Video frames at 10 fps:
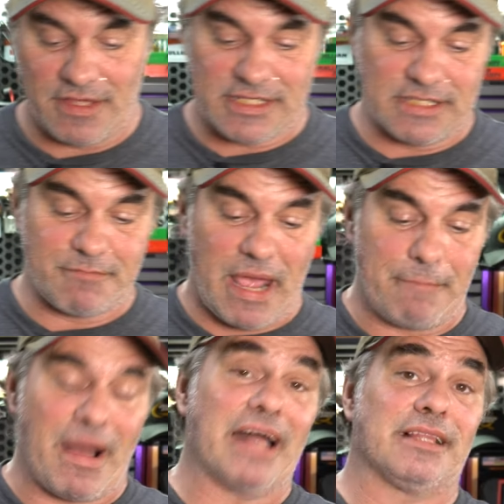this is
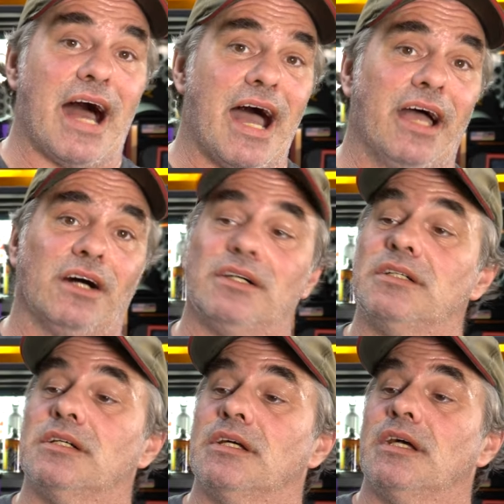made by
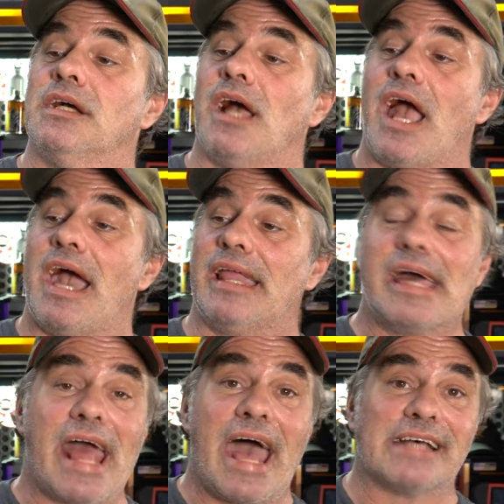Lisle, and
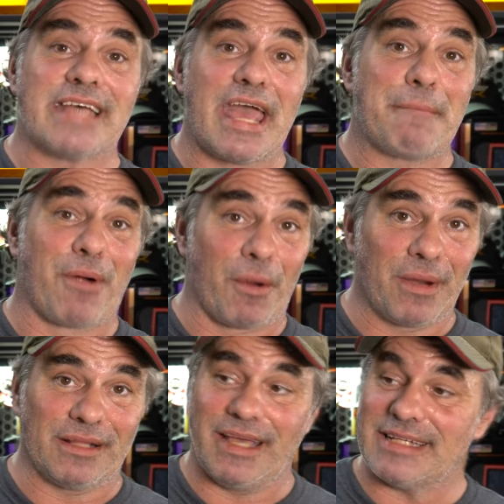it has a
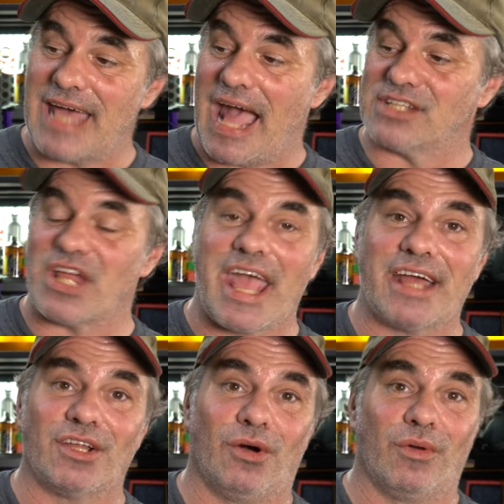permanently attached
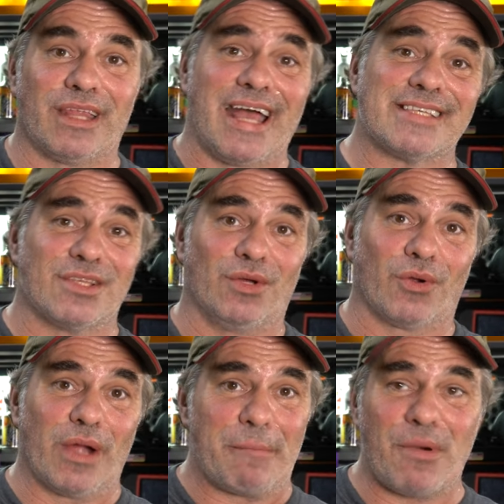handle with a nice little
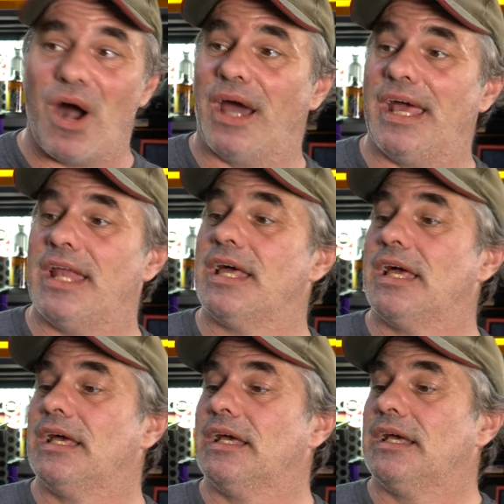grip on it.
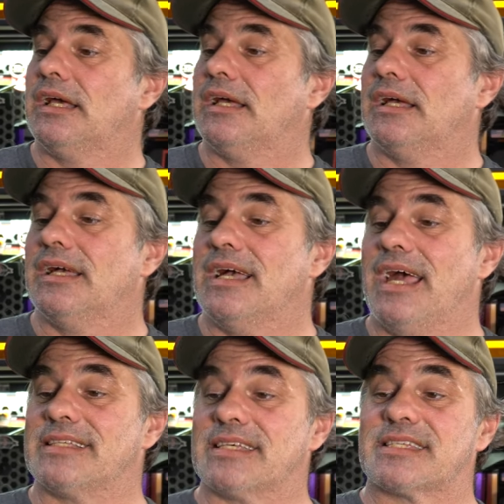
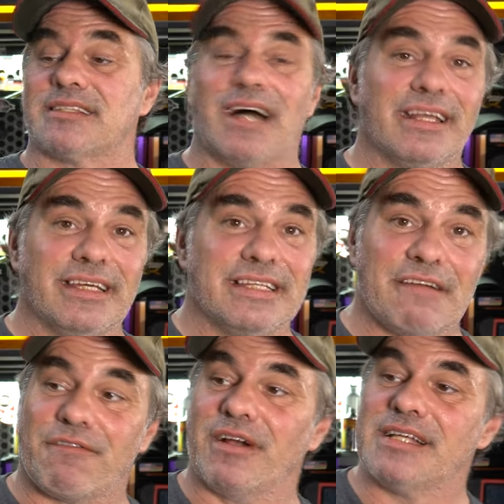It's a slightly
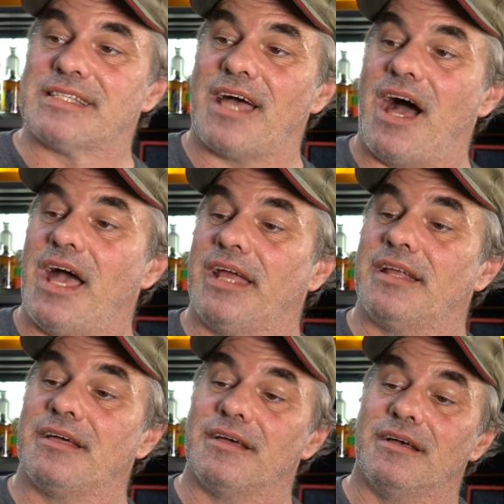different design.